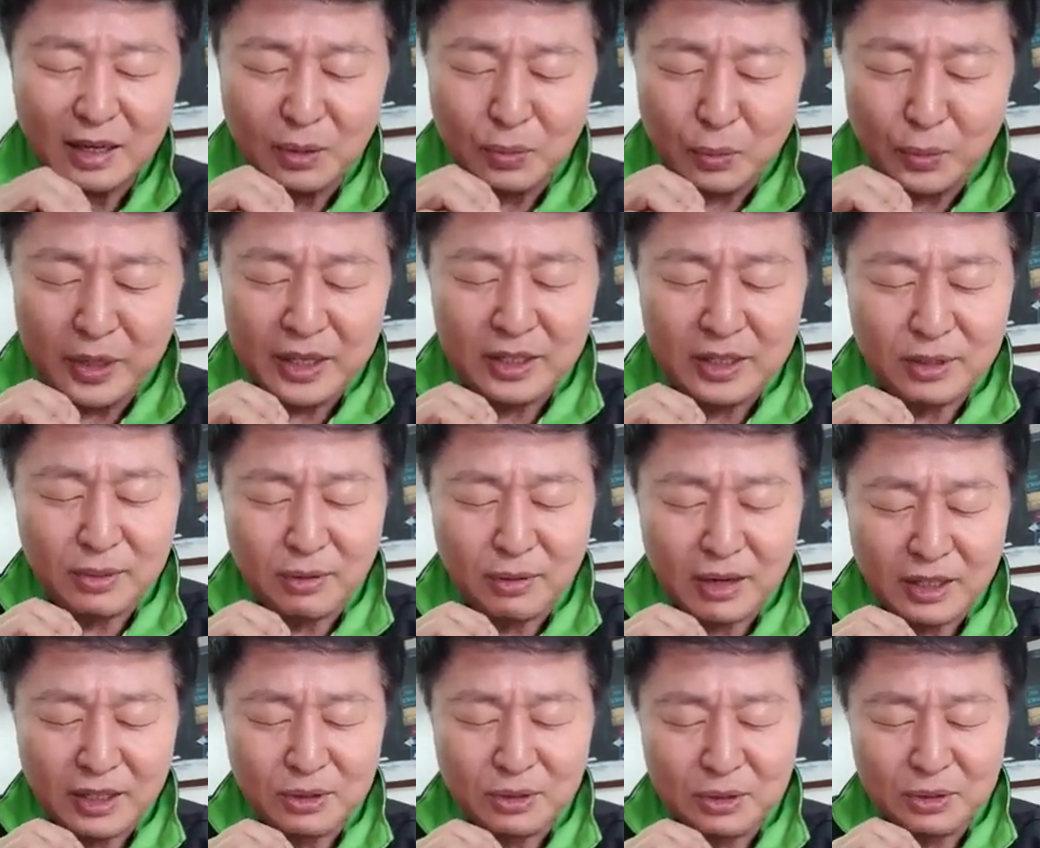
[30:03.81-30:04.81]
We
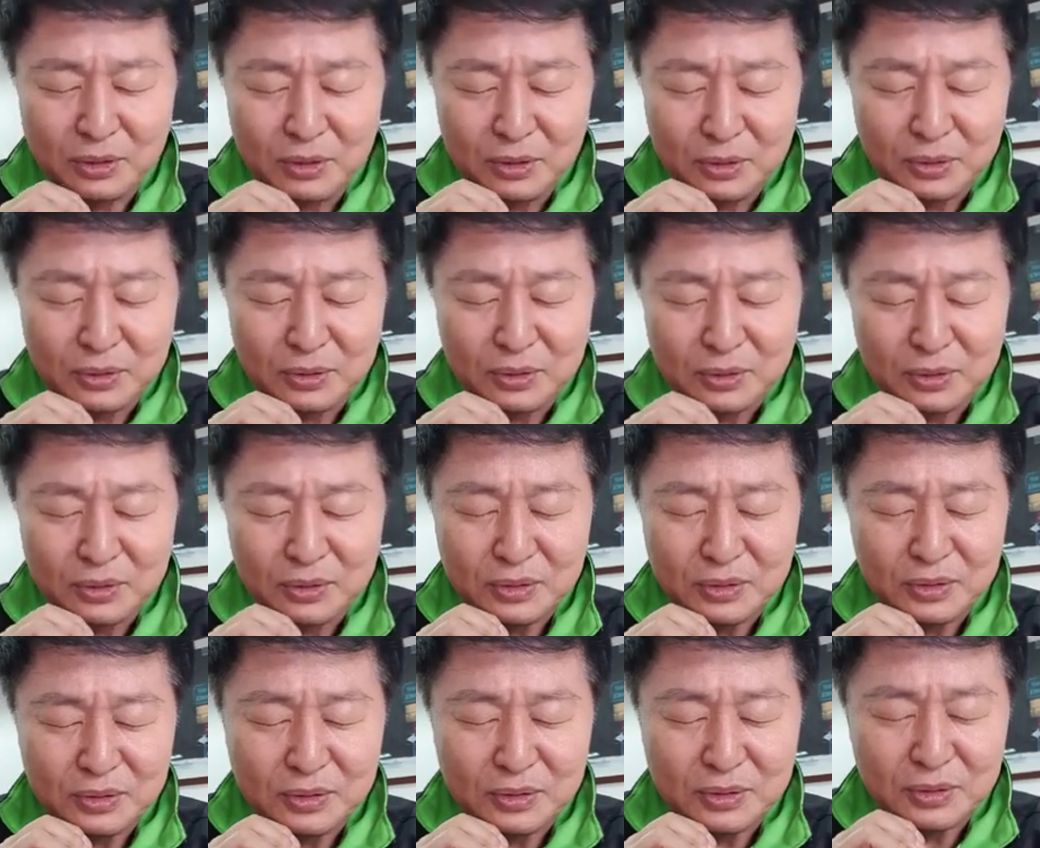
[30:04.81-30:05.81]
trust you,
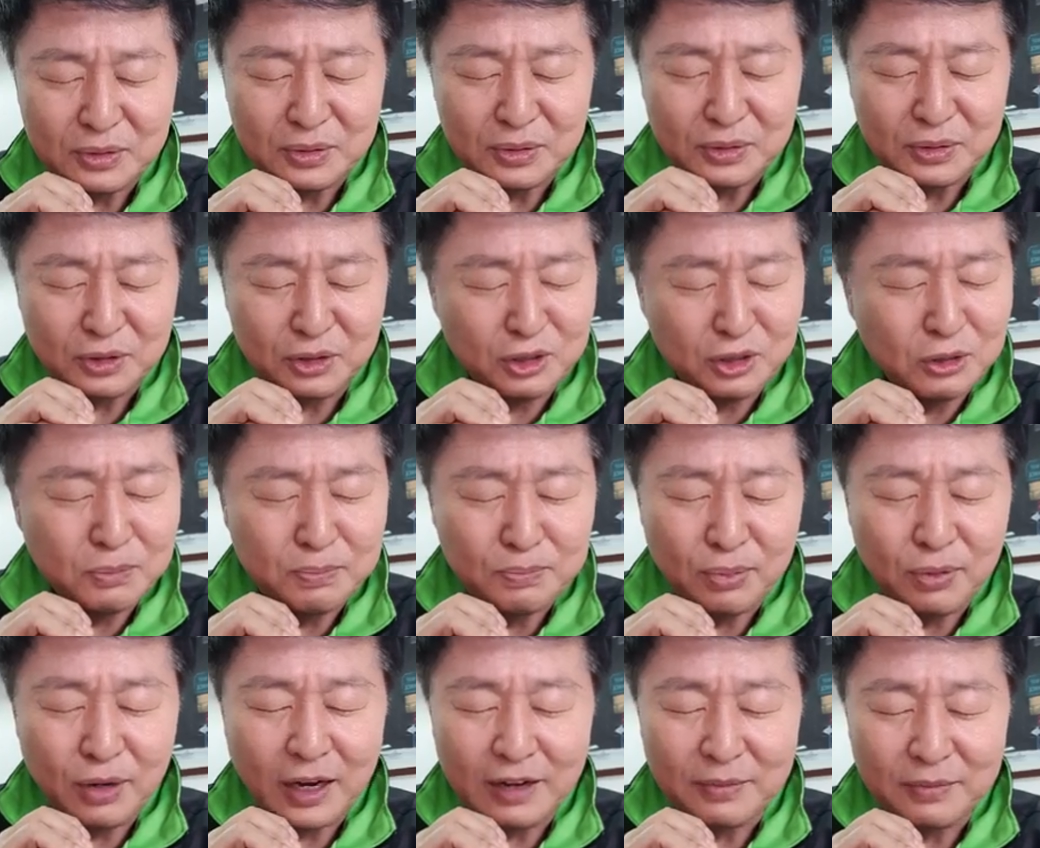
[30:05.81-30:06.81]
your
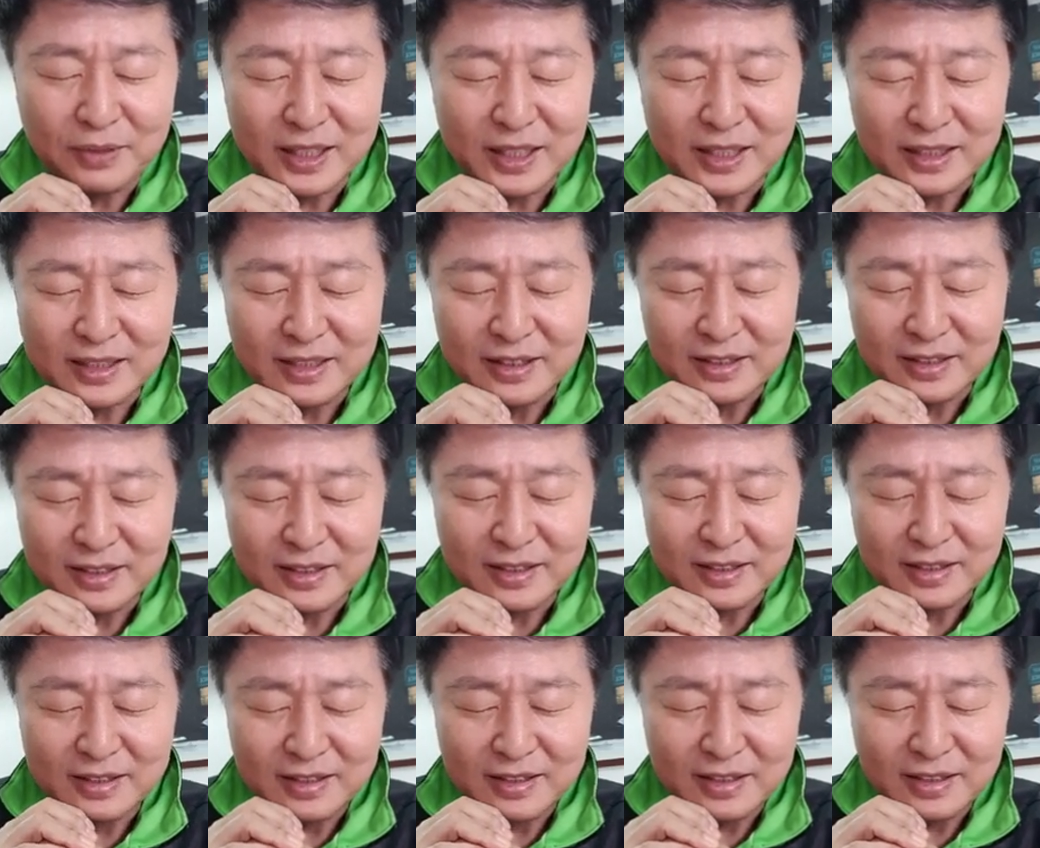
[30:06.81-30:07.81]
promise.
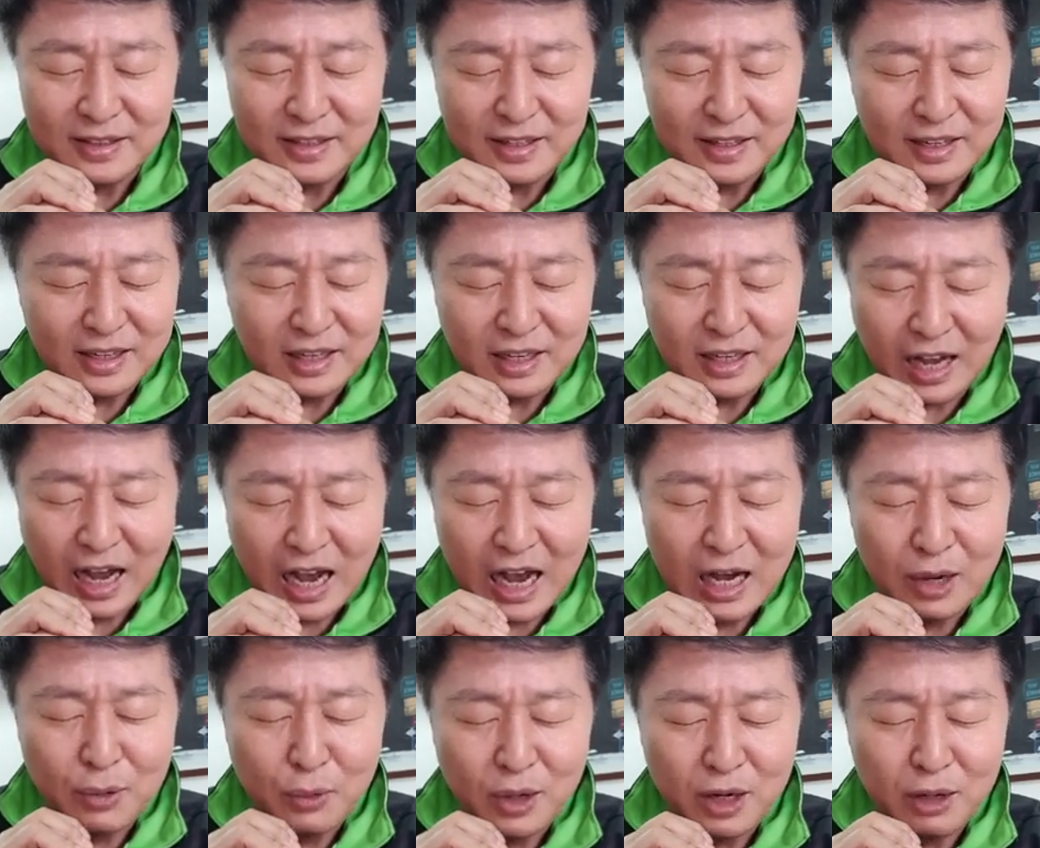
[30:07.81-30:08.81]
I
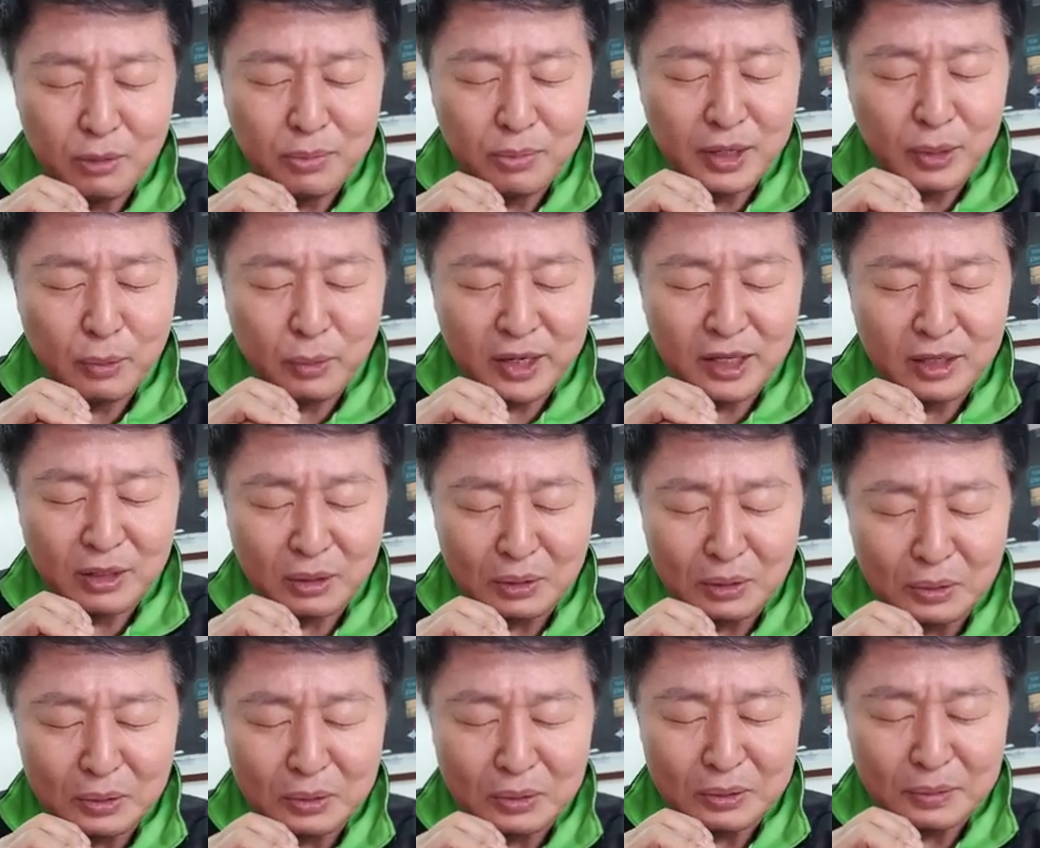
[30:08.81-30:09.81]
will be with
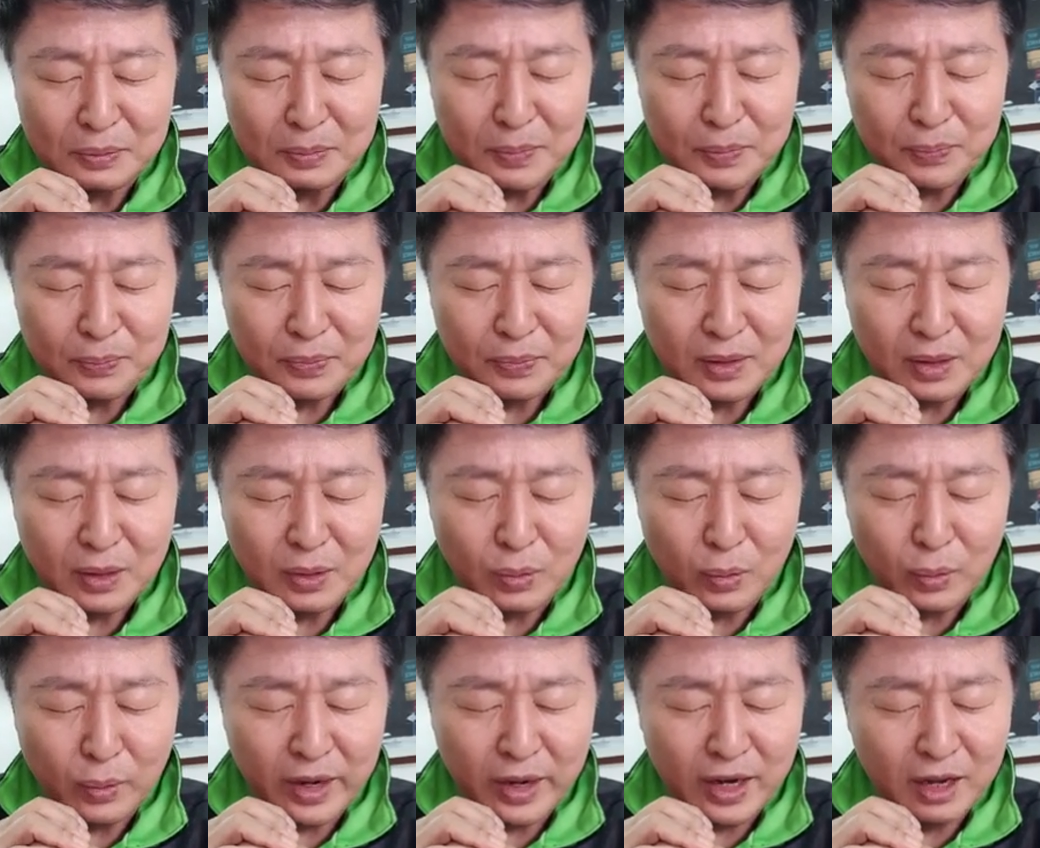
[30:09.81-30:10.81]
you
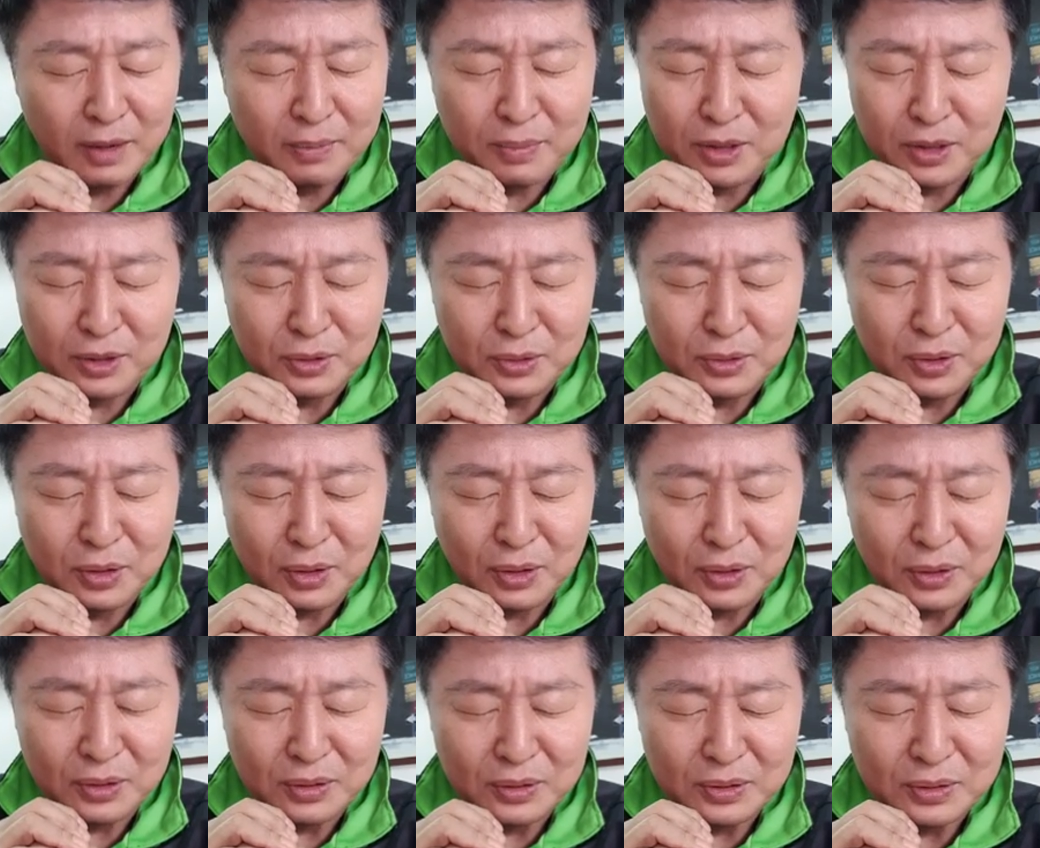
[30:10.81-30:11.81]
wherever you go.